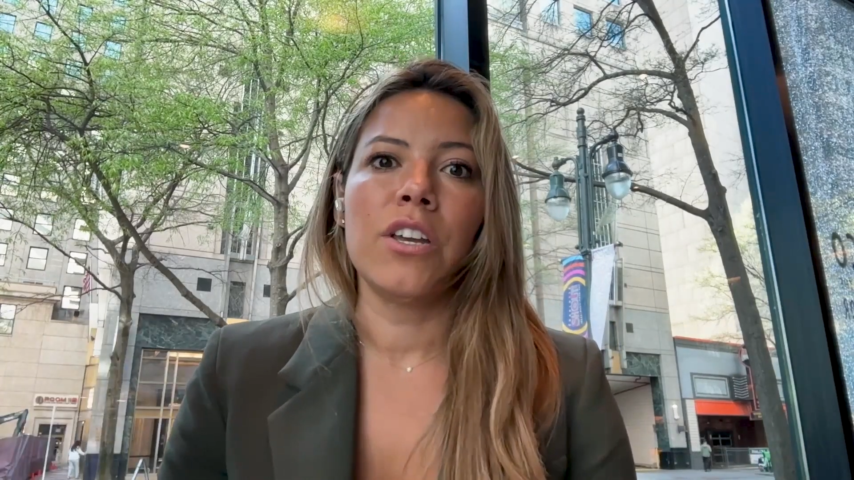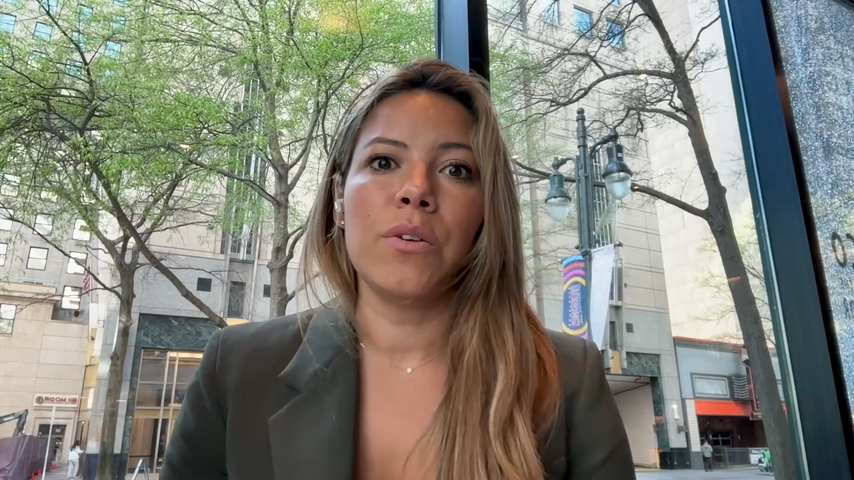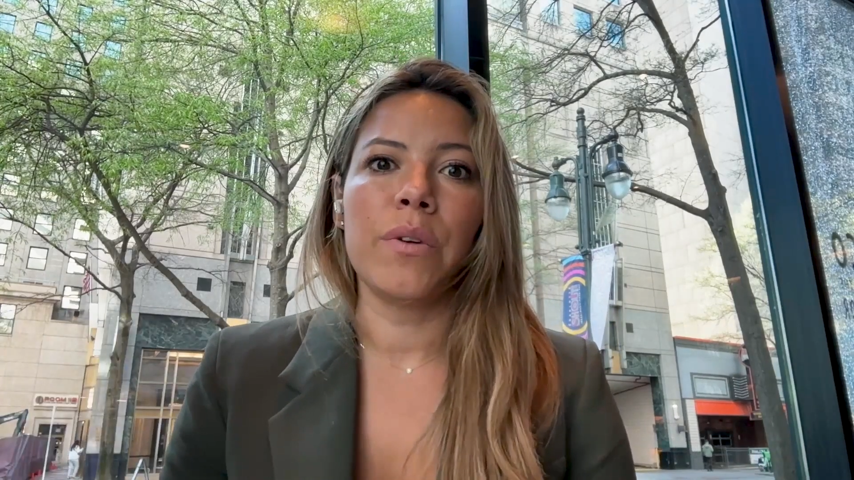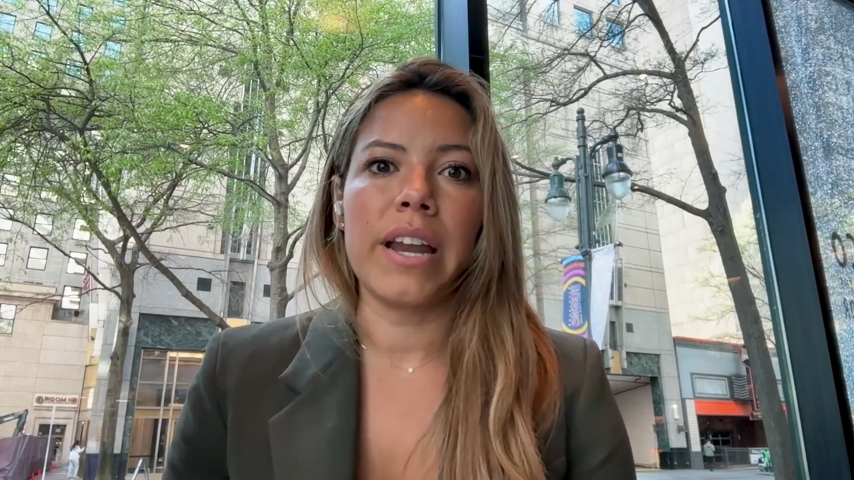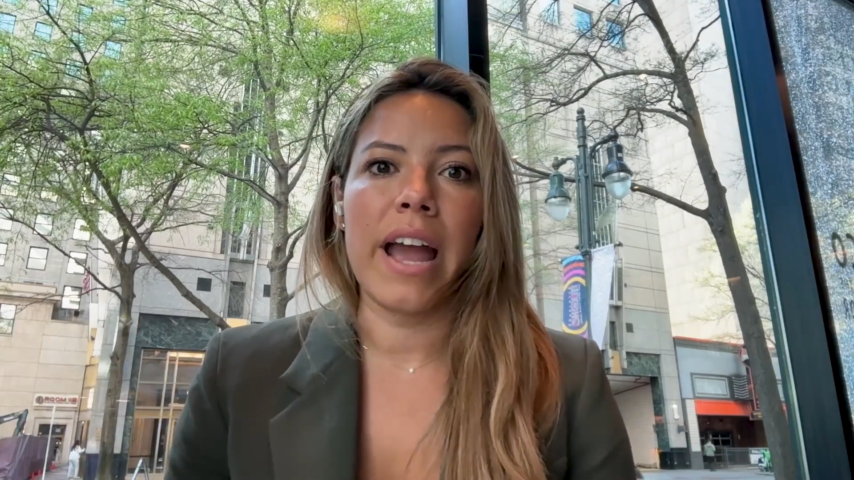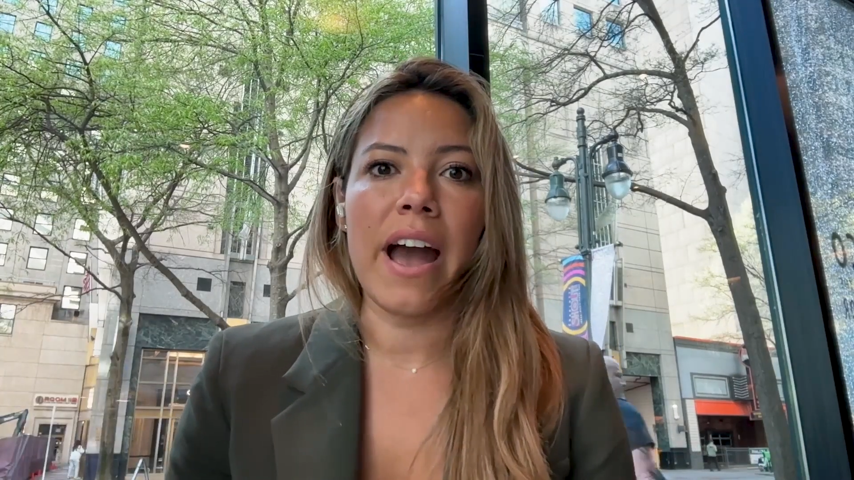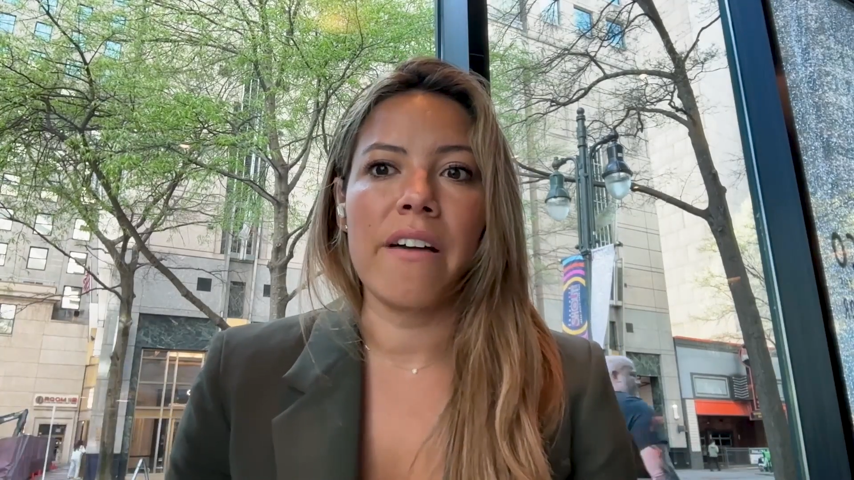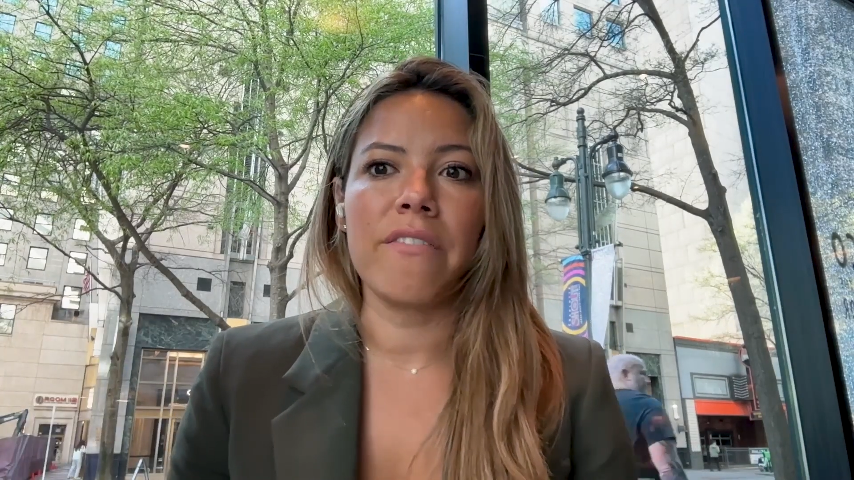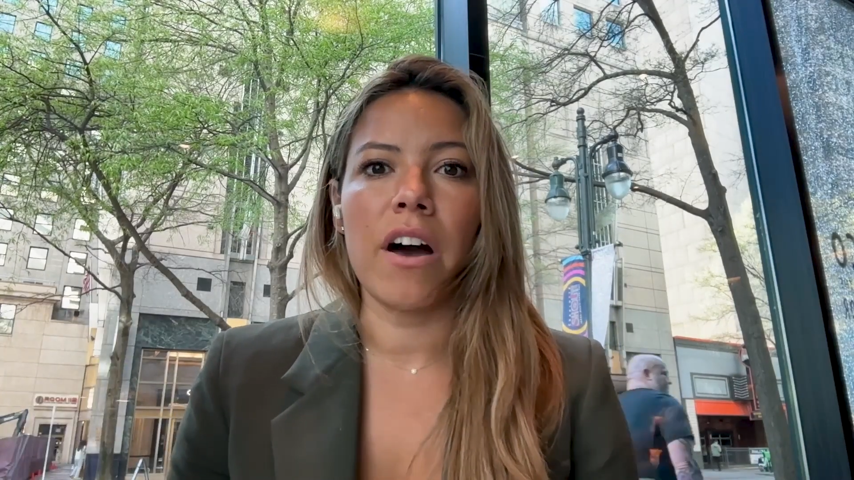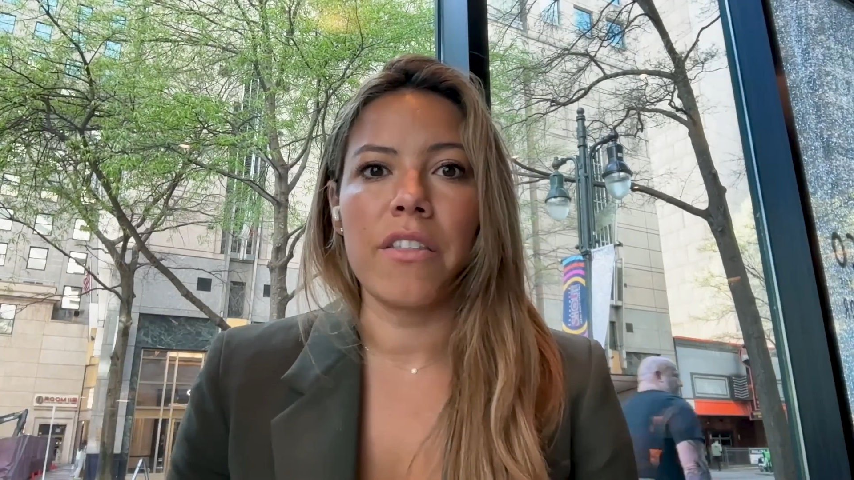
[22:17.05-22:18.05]
you can
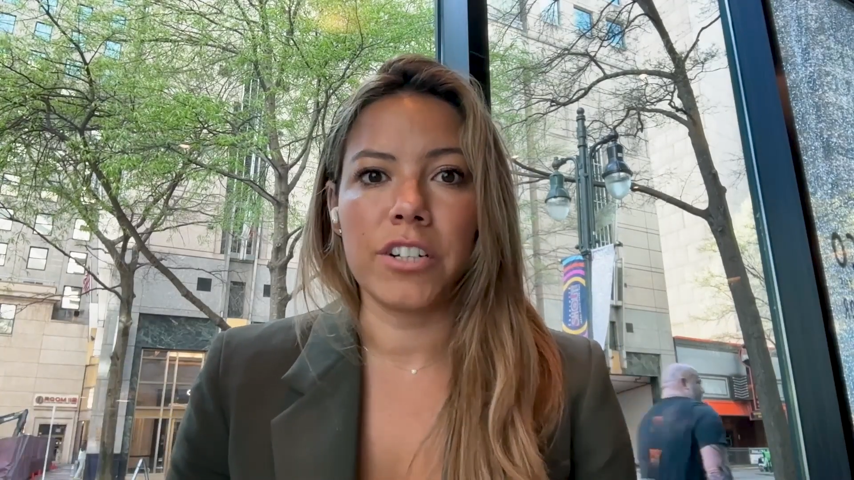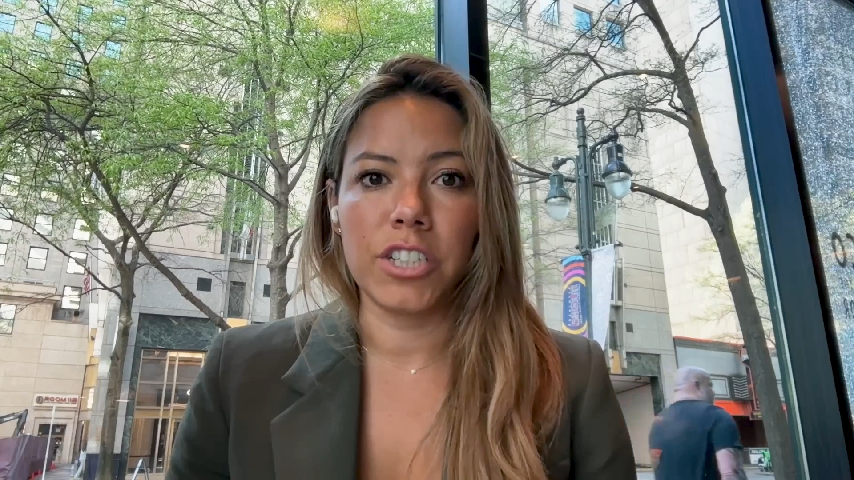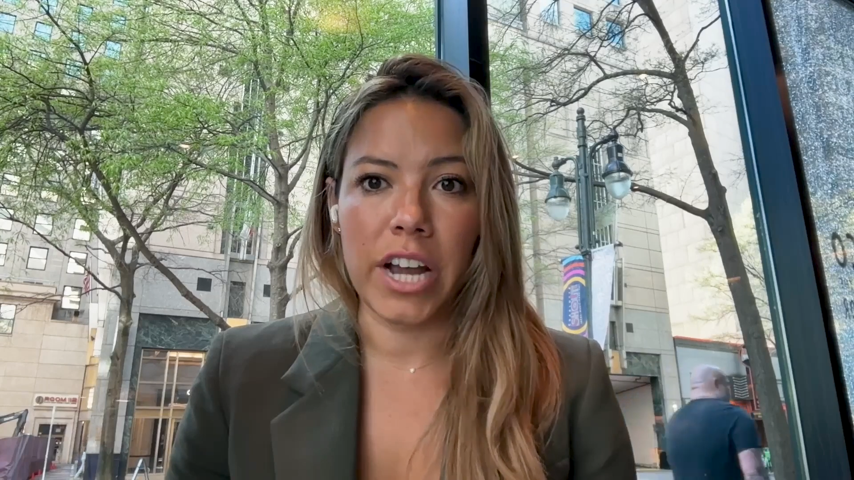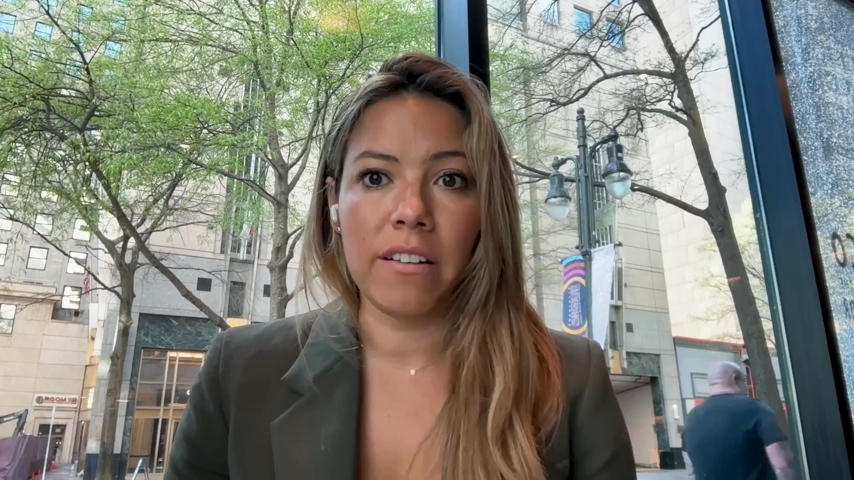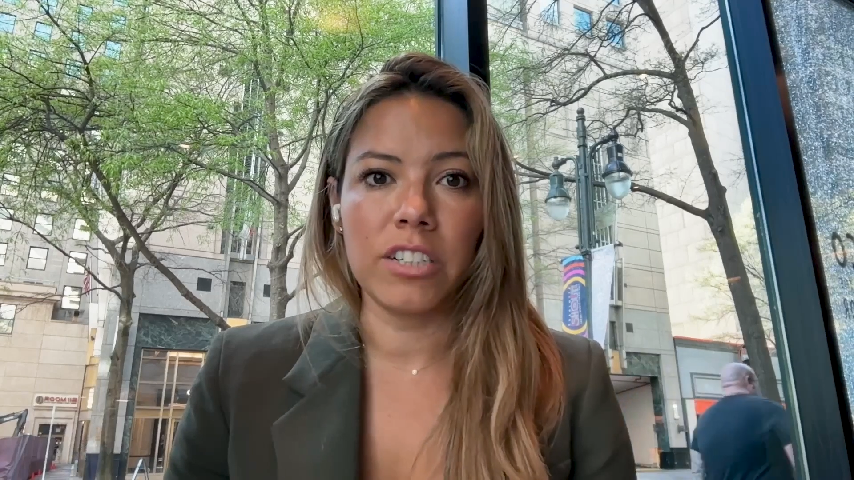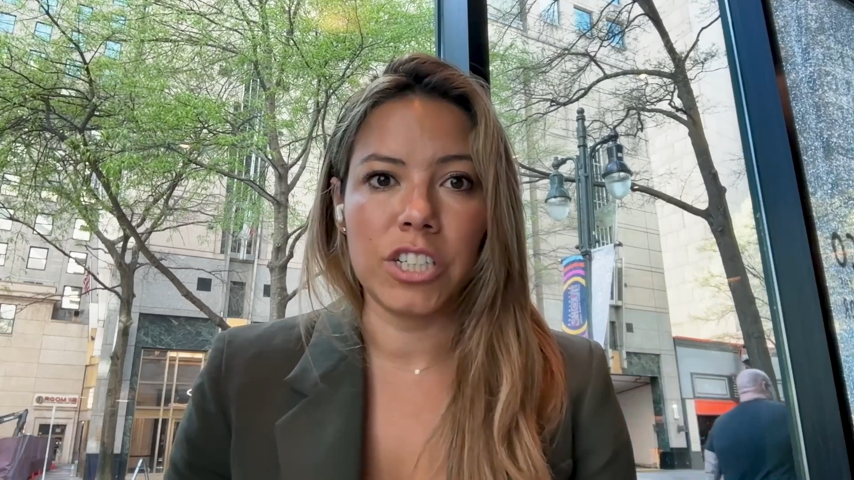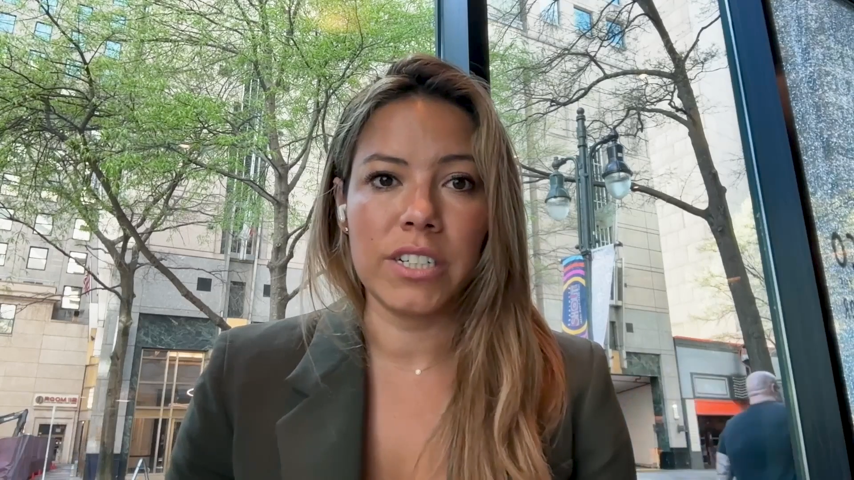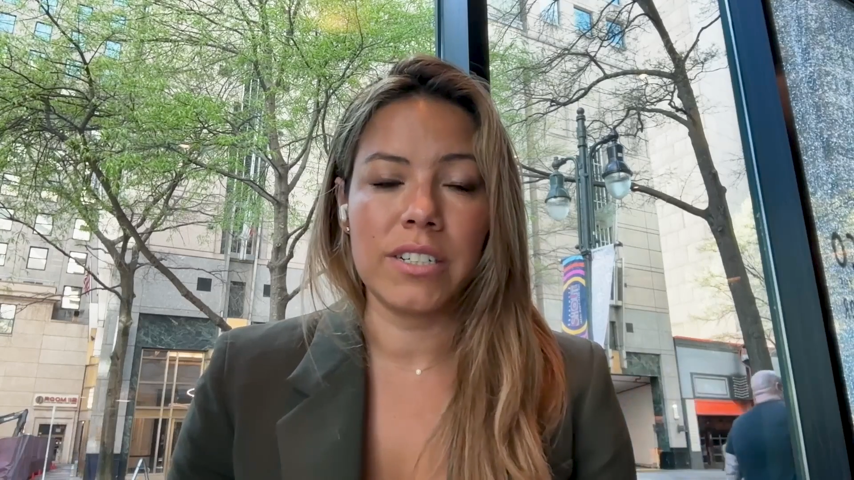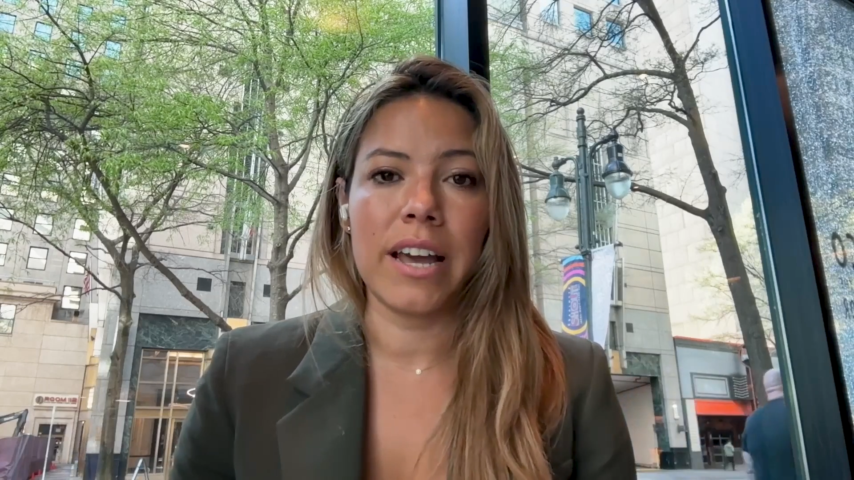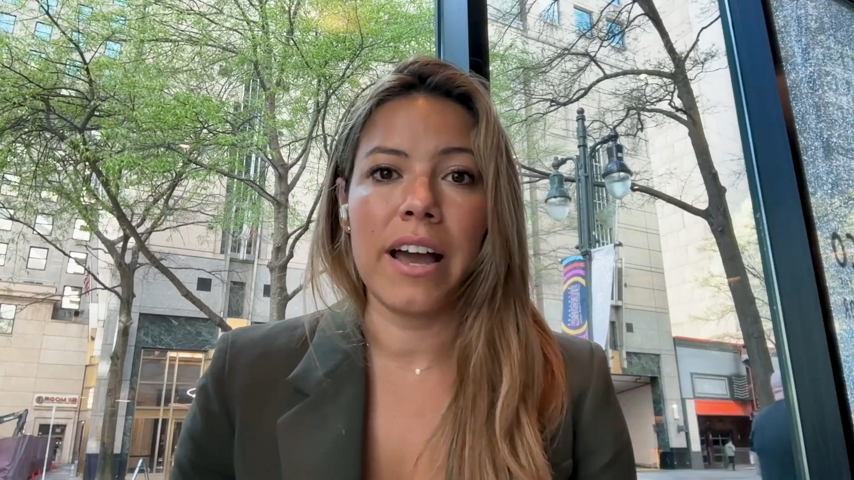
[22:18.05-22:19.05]
have other challenges.